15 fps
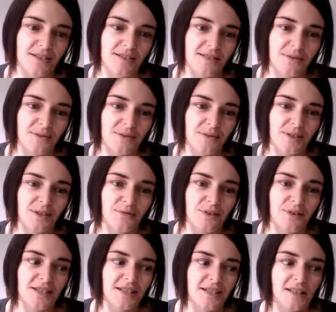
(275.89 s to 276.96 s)
and it was really
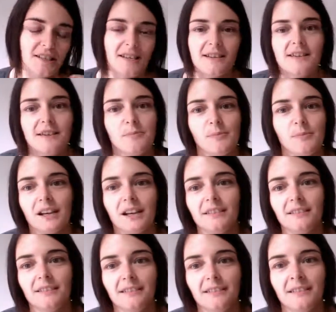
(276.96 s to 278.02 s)
fun to hit that send
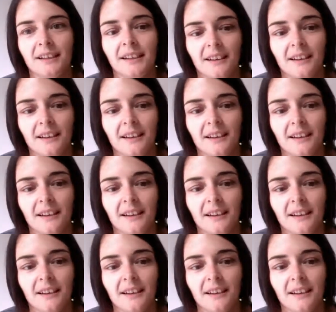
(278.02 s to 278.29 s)
button